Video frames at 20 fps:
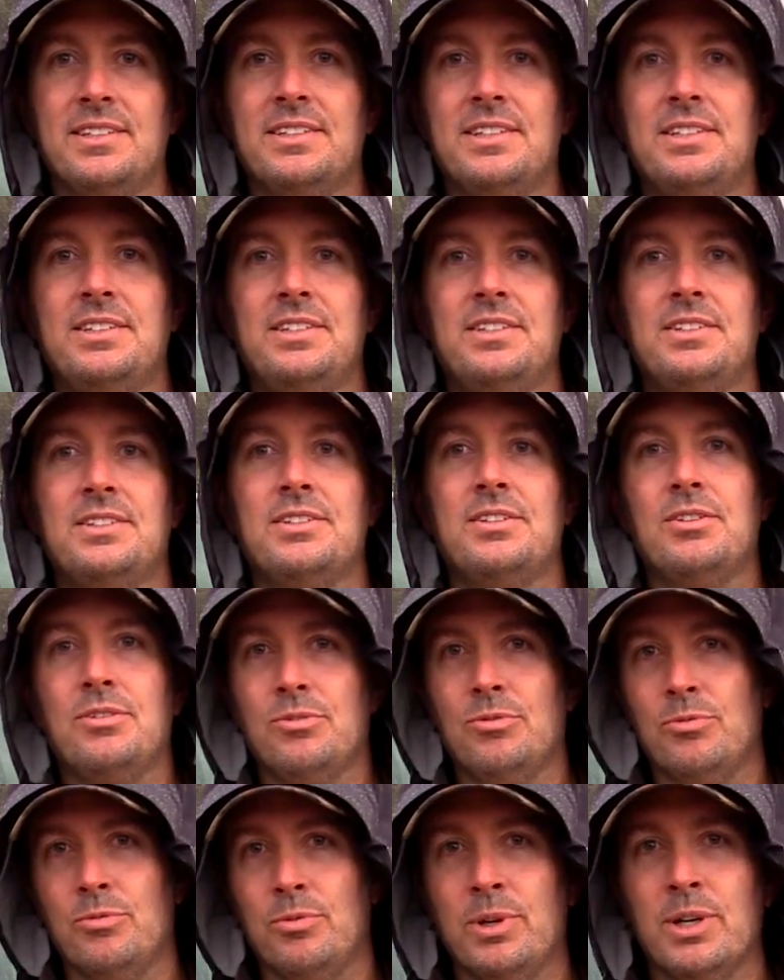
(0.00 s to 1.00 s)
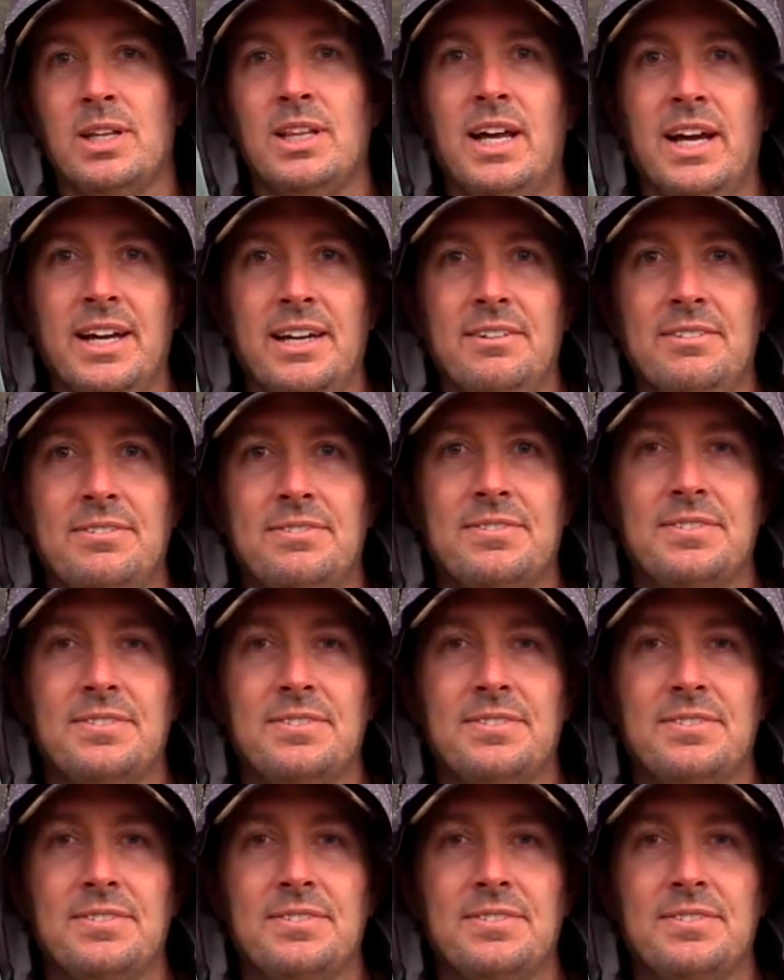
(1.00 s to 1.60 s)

This is real life.